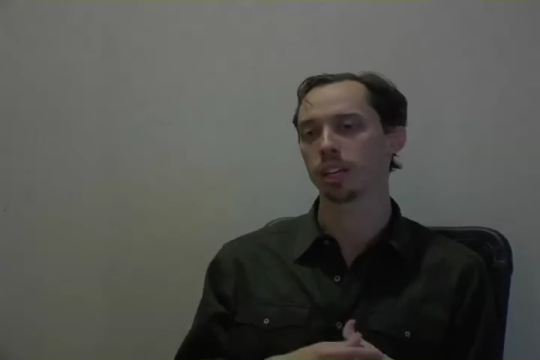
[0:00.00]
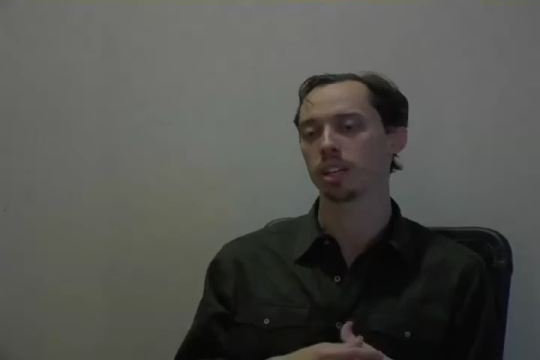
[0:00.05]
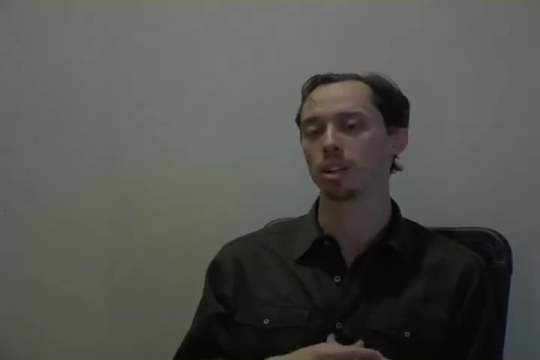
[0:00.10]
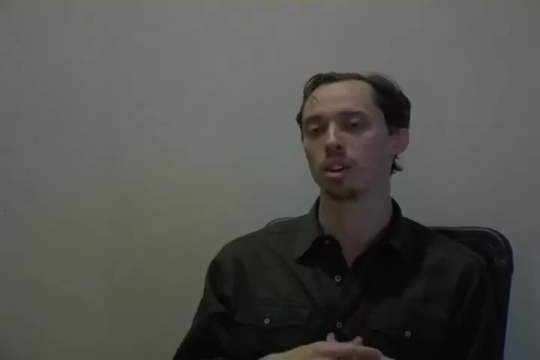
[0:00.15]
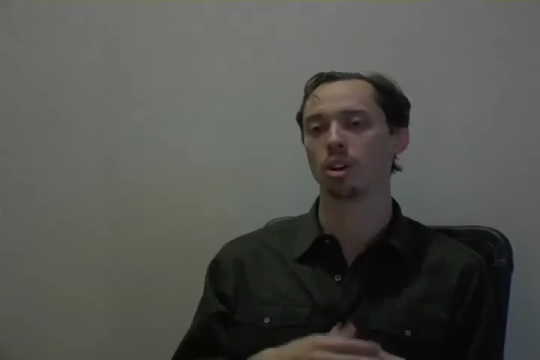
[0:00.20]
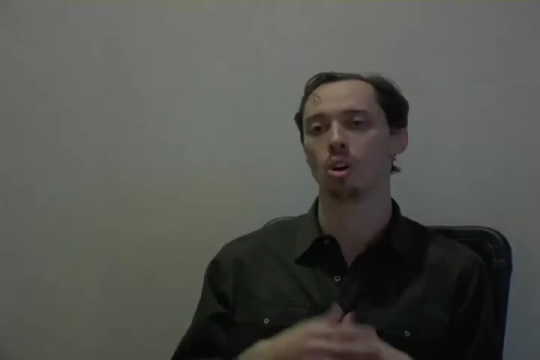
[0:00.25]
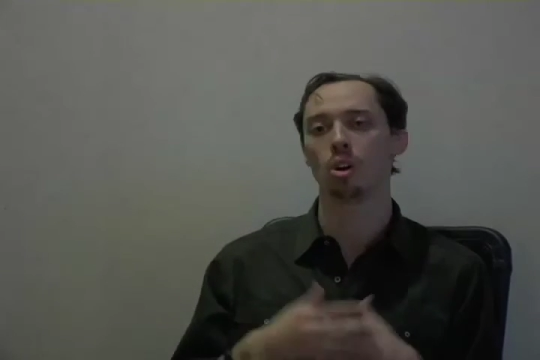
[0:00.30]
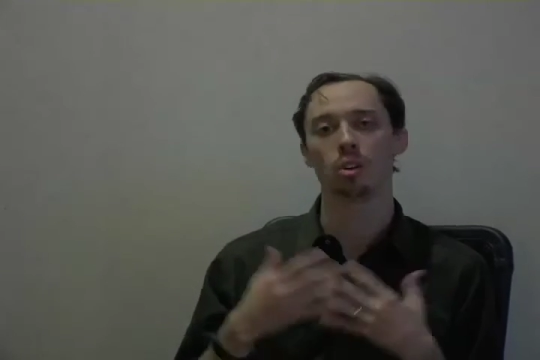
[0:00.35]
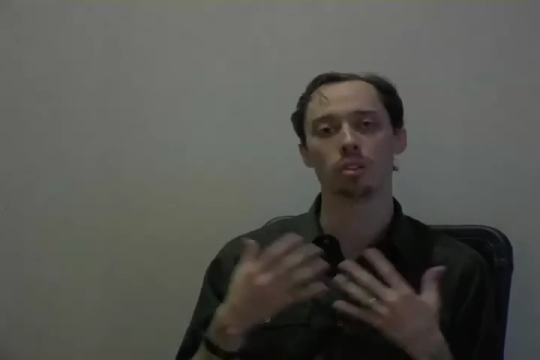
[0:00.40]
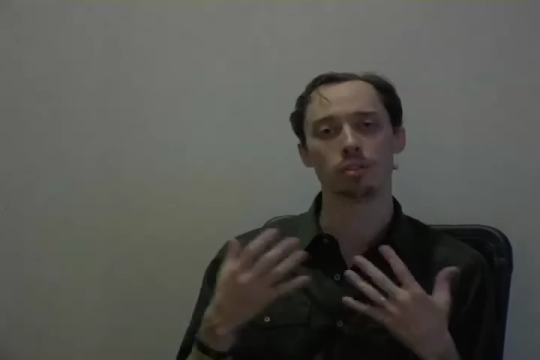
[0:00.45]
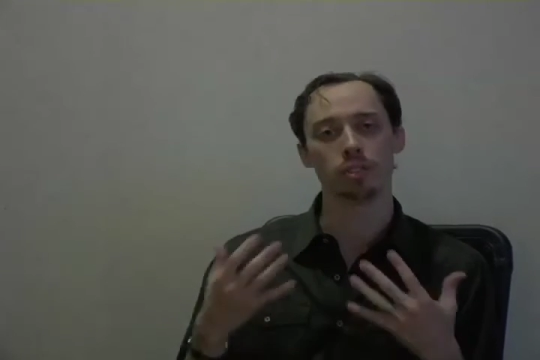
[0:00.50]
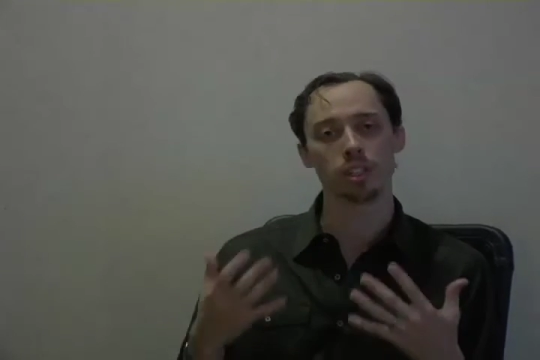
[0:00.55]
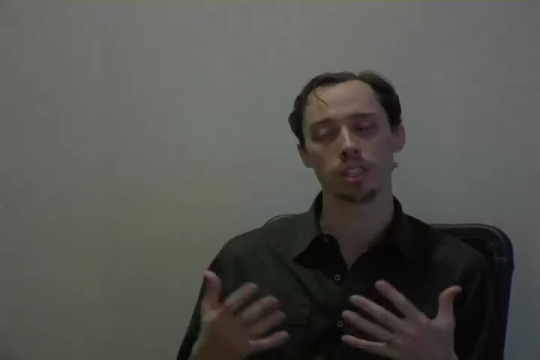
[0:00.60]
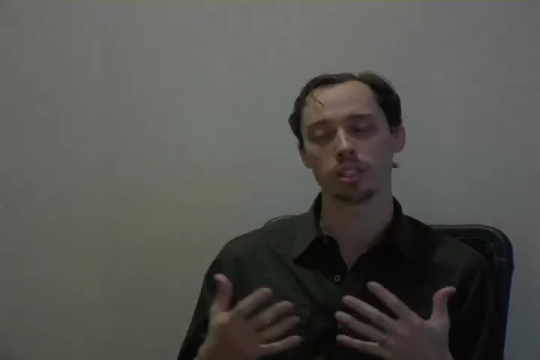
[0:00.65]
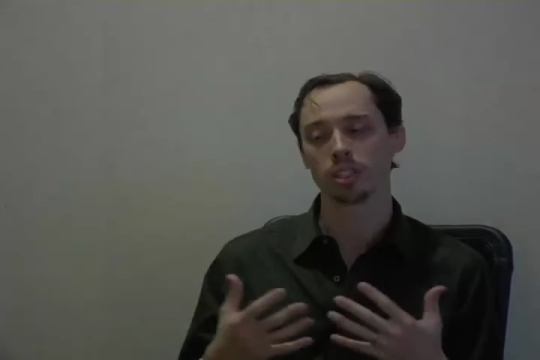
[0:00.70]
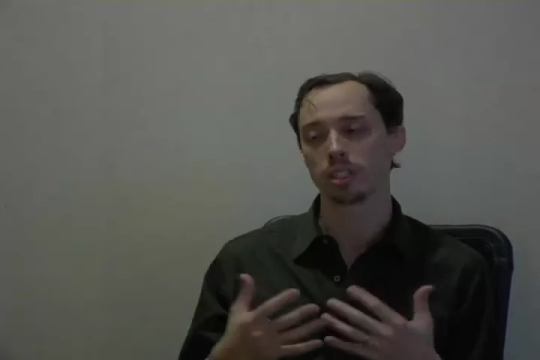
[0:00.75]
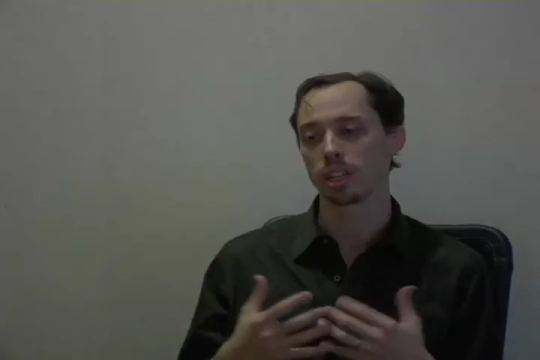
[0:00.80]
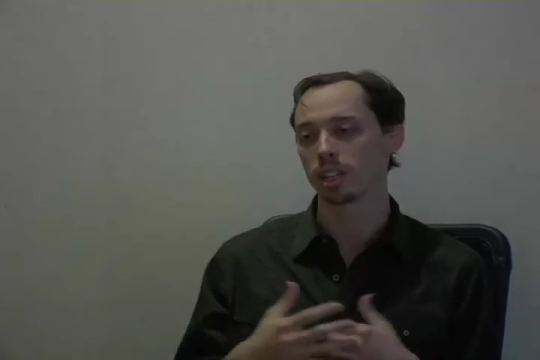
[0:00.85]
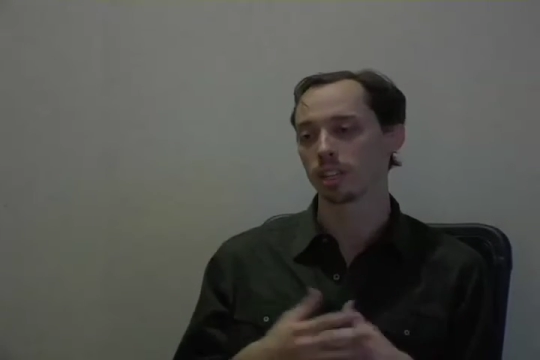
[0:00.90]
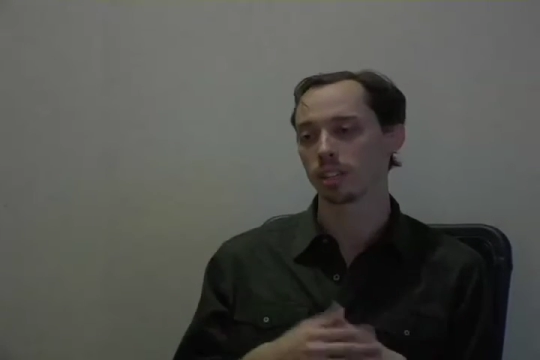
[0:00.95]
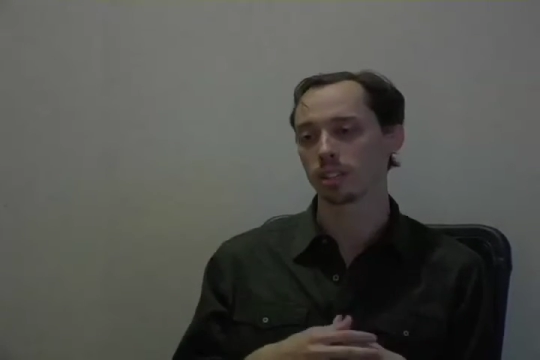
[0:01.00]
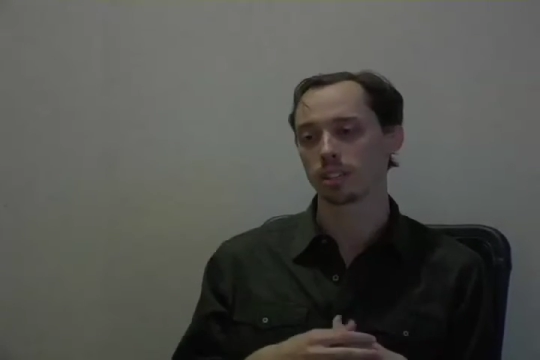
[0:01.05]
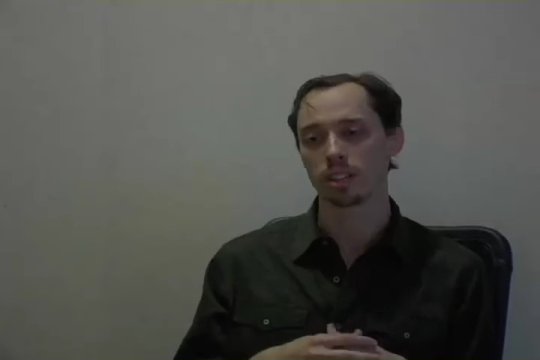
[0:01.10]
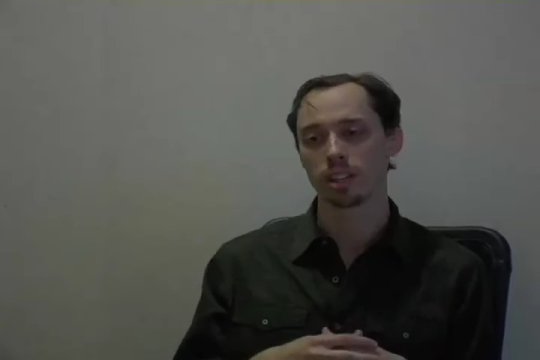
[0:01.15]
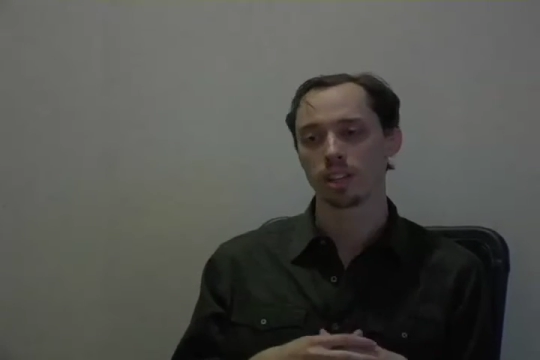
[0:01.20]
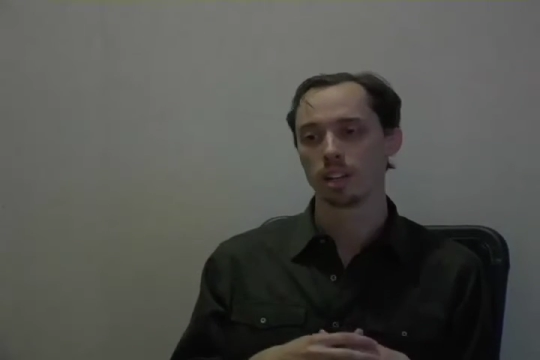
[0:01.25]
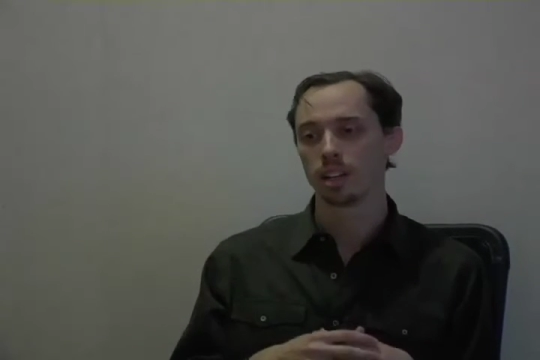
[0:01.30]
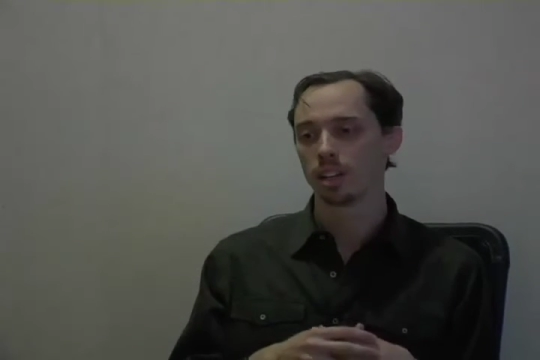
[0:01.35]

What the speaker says: and all of these things